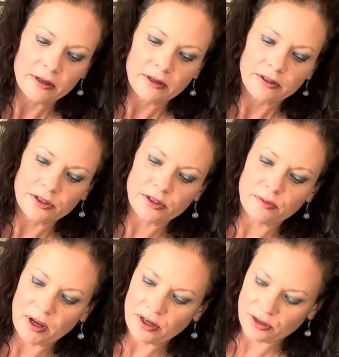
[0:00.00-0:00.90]
just to
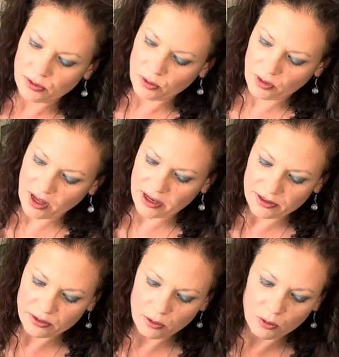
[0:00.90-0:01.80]
make sure that
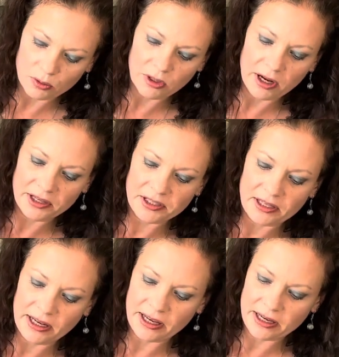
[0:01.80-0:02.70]
is all
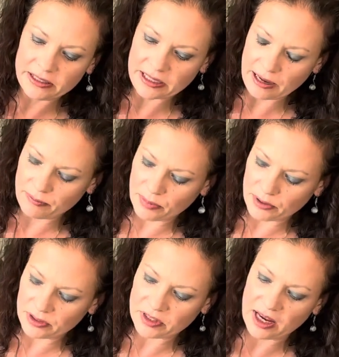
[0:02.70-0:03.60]
nicely
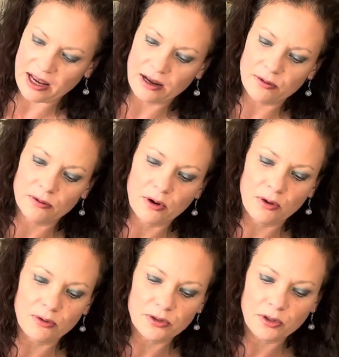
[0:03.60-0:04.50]
dampened down
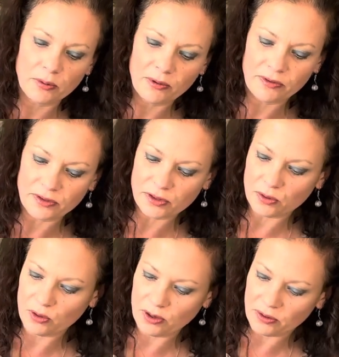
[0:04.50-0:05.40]
on the top of the
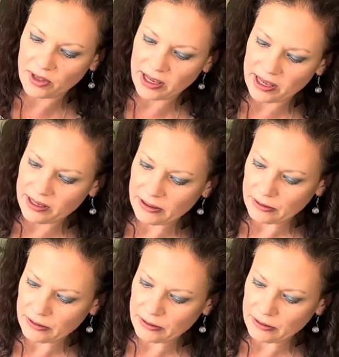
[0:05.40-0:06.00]
soil there.